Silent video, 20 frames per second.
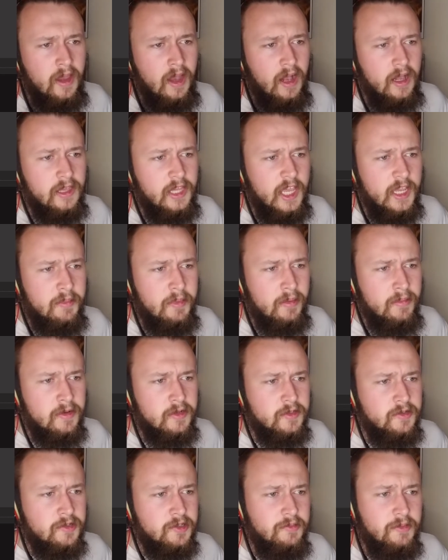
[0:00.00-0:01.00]
I like Matt
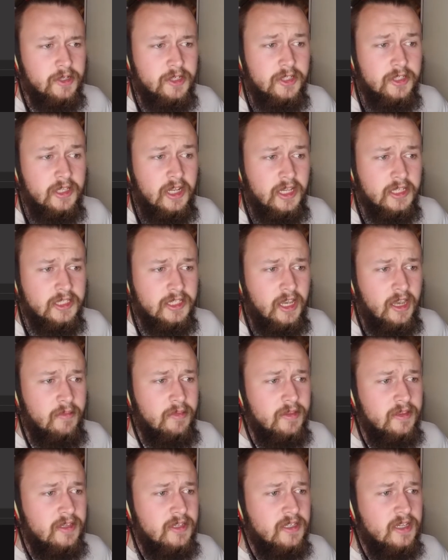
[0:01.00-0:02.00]
Mercer as much as the next guy,
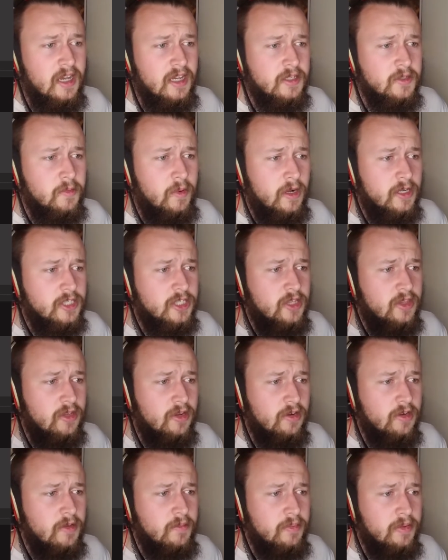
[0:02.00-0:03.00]
but these guys watched
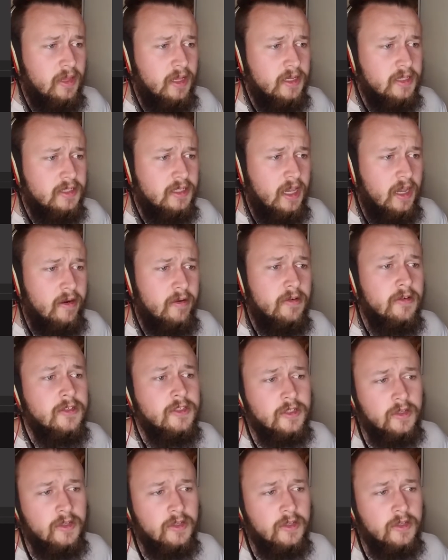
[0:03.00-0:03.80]
thirty plus hours,